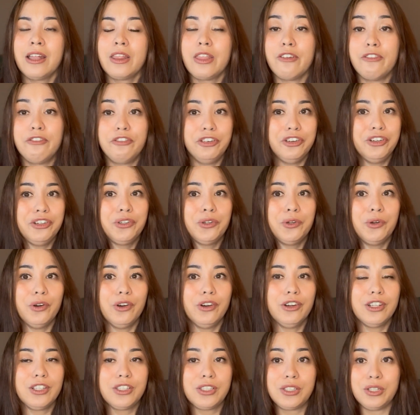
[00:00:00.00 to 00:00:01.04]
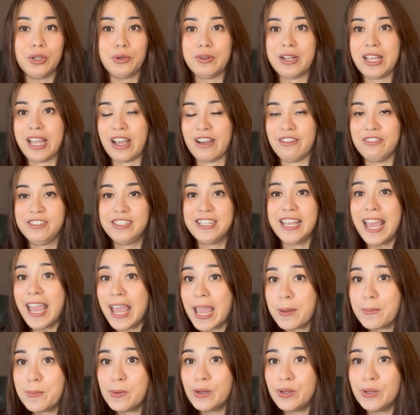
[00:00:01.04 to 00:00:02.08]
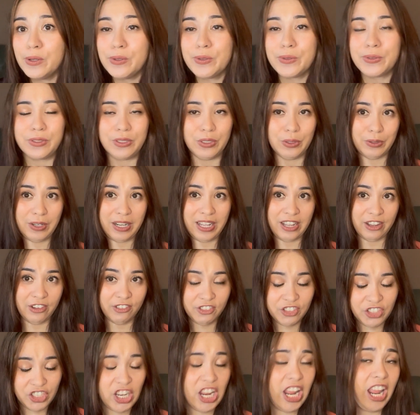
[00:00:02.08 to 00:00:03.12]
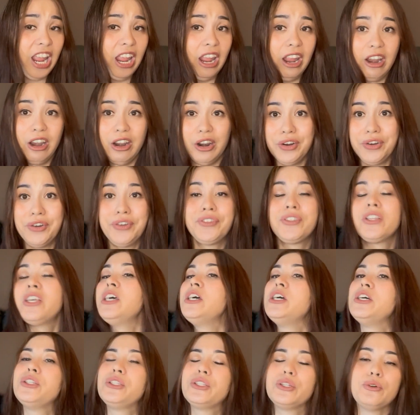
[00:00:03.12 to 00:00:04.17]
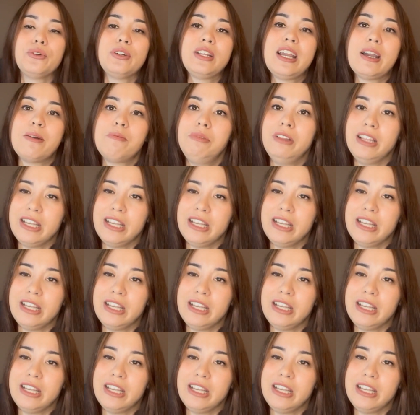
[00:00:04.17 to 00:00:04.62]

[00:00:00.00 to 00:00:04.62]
The food courts don't have tables, don't have chairs, don't have